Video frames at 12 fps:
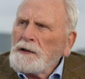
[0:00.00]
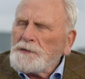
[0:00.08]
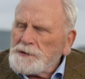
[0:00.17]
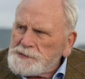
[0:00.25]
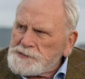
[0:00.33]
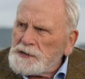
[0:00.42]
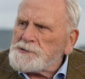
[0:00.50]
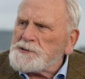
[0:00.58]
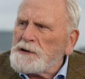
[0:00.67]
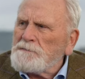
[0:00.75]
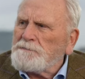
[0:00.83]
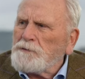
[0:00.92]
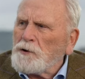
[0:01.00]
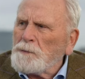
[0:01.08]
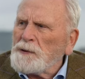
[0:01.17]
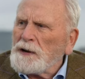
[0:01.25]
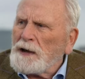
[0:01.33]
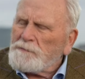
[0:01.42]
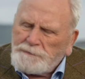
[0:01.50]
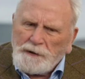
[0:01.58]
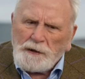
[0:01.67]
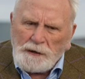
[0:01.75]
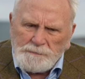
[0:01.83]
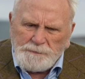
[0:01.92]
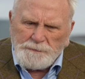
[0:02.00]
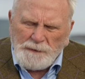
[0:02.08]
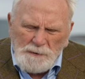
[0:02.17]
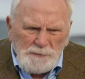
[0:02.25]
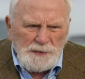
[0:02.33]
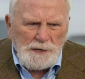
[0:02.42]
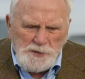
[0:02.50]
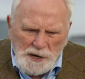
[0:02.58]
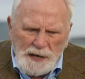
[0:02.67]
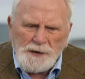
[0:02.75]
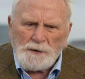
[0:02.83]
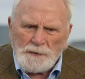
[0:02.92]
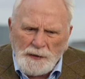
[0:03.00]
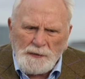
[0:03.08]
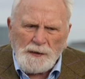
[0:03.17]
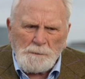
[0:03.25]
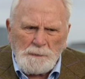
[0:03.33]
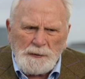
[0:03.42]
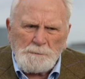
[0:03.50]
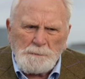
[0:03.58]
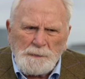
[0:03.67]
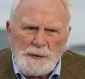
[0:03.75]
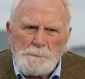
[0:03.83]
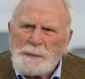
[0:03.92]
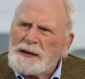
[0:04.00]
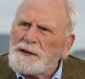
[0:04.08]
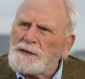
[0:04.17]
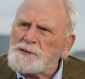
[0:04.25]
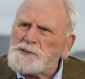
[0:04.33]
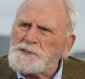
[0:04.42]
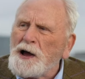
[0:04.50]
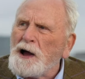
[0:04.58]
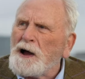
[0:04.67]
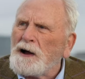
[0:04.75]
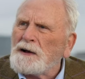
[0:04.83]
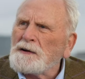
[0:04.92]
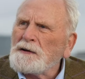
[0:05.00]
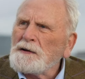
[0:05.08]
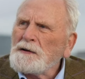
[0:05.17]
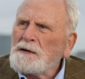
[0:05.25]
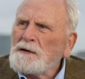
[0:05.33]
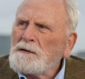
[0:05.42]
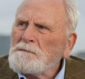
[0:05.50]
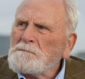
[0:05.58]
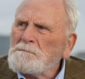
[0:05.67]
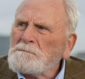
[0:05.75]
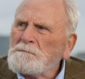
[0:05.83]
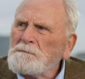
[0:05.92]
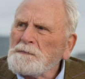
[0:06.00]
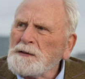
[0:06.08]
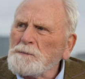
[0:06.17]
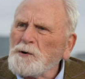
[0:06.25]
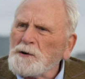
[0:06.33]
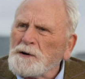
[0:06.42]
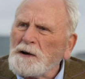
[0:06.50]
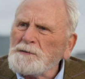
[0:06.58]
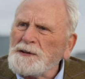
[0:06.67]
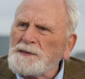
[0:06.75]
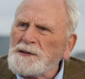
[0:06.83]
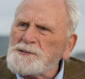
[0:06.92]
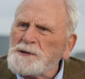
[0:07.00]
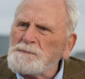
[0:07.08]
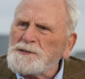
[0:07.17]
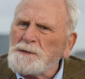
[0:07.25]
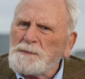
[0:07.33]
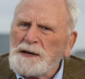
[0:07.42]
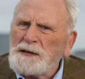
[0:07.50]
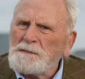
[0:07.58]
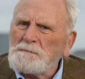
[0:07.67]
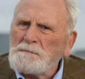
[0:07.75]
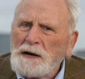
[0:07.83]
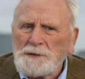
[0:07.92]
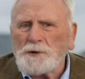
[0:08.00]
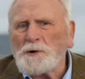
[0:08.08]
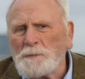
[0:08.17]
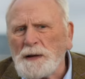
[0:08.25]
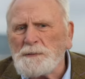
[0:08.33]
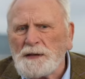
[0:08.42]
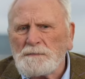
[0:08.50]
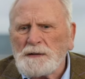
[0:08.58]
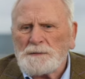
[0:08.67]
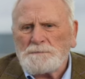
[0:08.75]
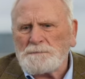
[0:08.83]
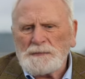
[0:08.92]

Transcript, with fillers: There isn't a set formula. I've, I've found in general that the, the, the bigger the star, the more grounded they seem to be. I don't know, maybe the,